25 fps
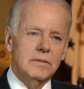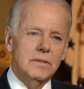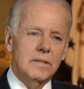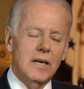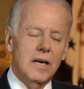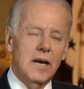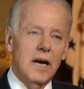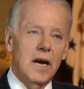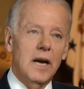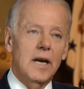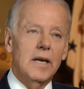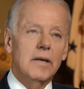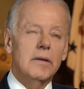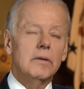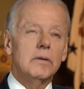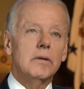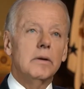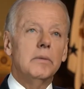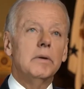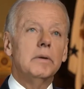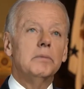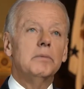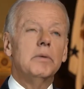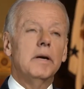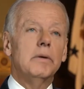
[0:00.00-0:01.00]
Let
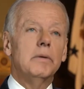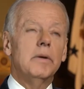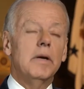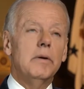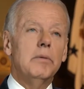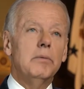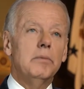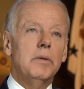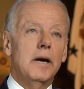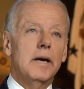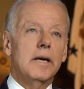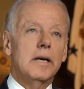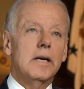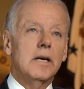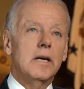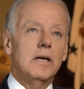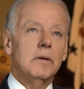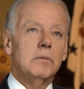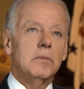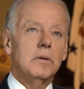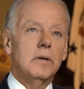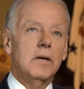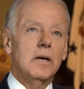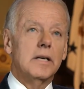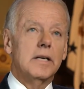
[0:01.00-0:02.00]
me back
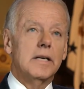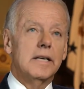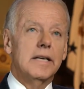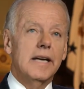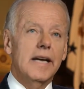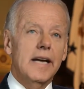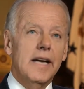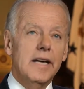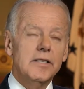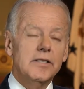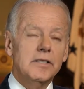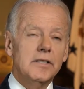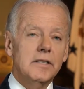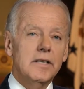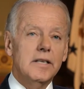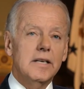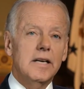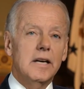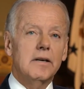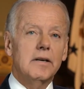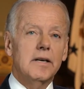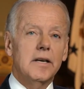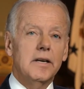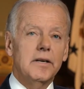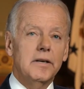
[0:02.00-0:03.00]
up. Occasionally
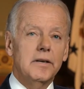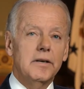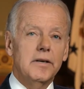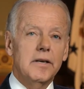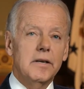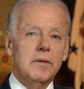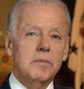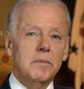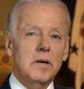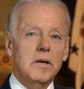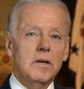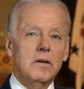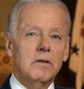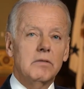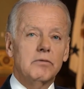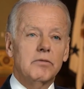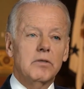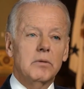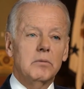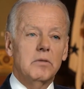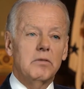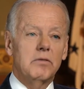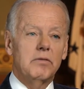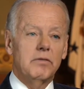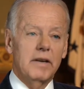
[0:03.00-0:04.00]
I'll get an email
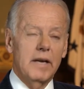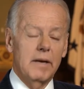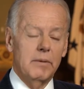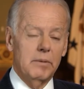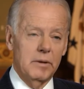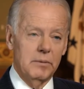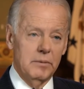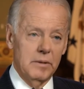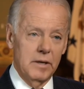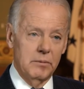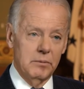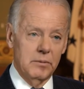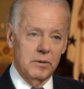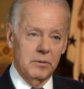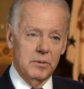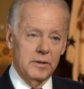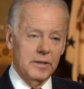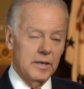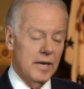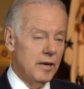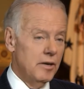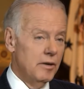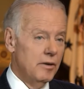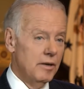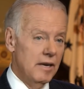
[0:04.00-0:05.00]
from a family member, but
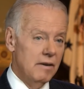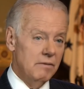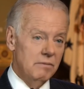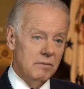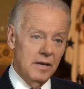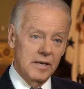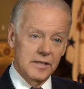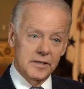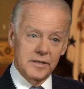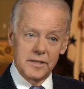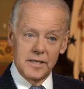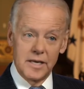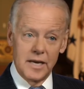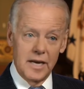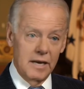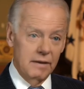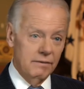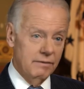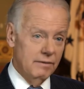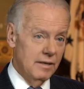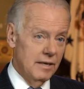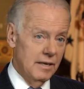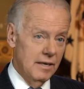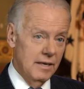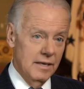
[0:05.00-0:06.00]
I don't have my
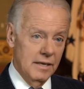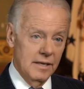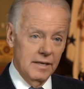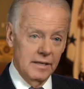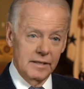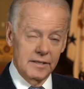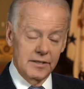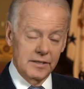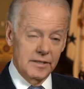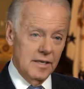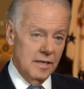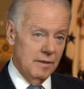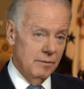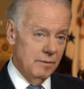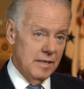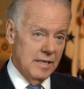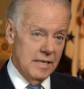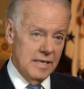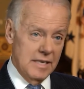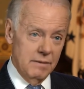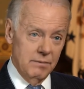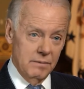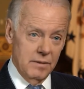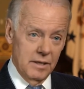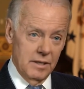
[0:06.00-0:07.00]
staff send
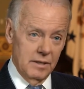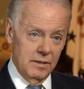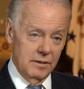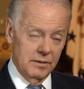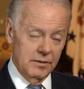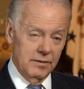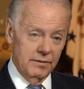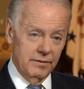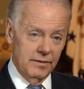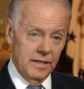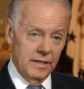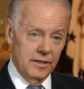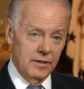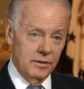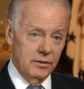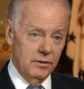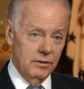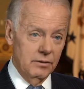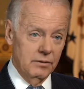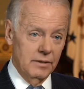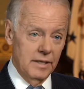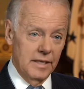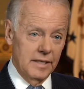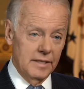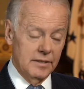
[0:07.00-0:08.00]
me emails. If they
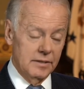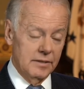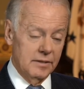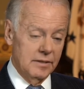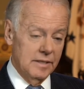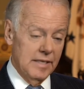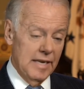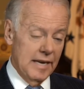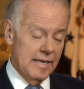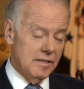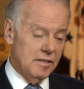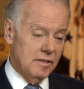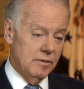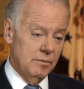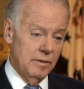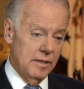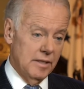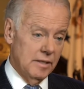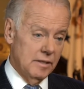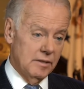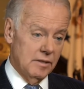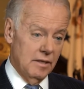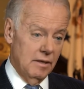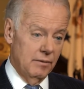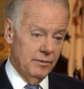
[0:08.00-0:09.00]
do, they text me
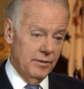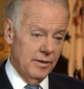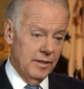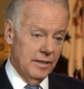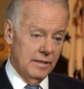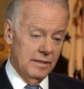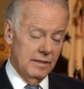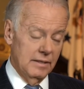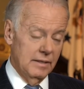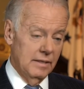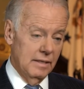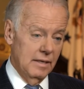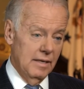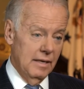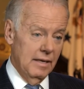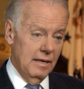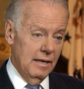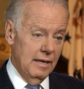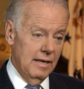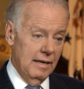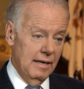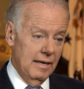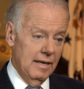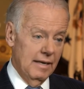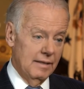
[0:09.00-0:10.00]
something.
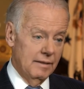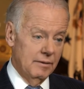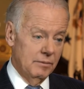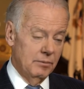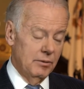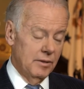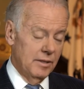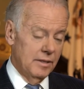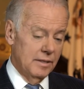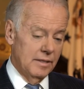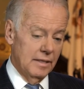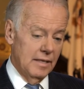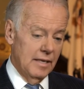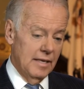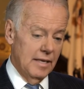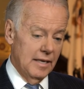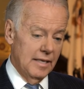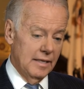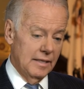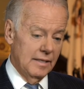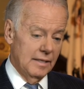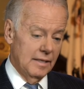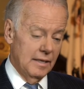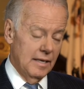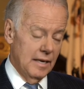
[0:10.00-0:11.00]
But
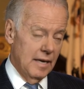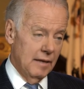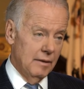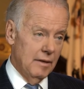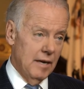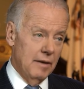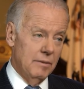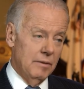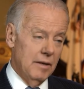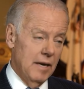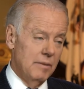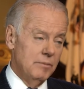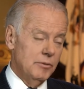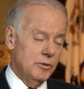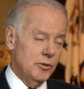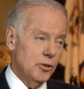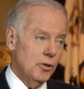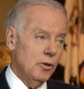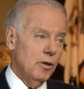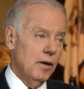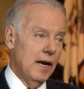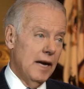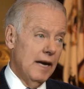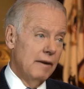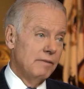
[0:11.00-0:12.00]
I'm
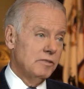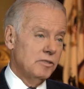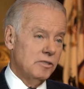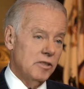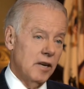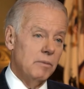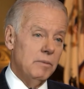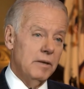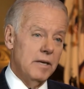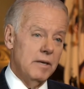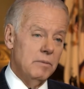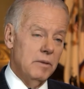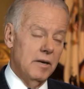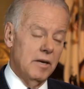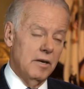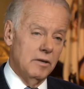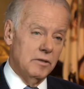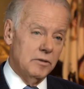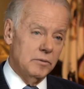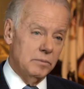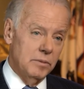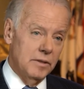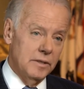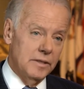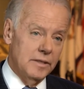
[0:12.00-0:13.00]
sure I have some
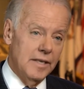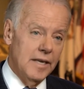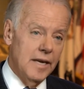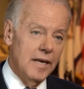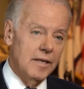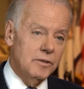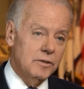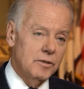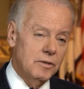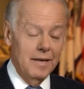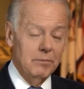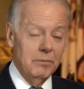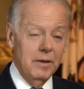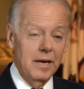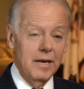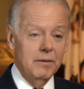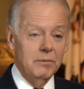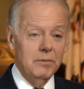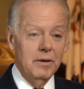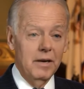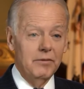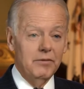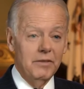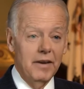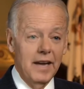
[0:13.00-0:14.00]
emails, but the answer may
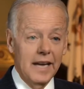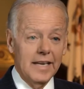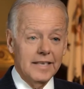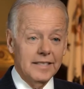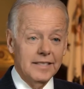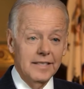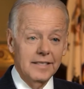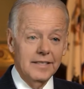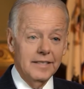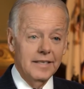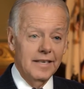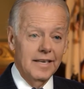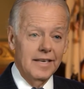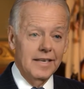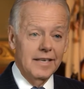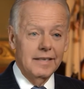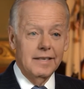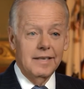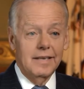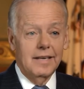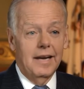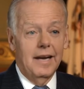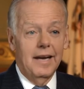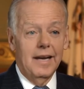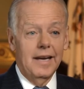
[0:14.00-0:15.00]
have hacked into
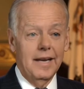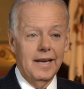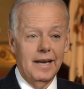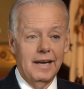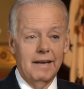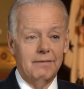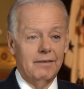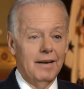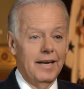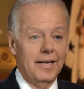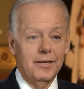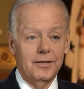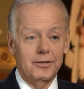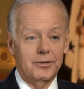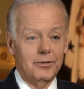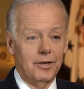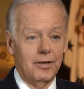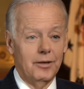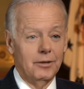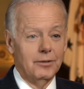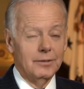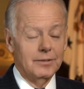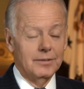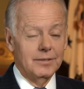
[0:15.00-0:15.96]
anything I have. I don't know.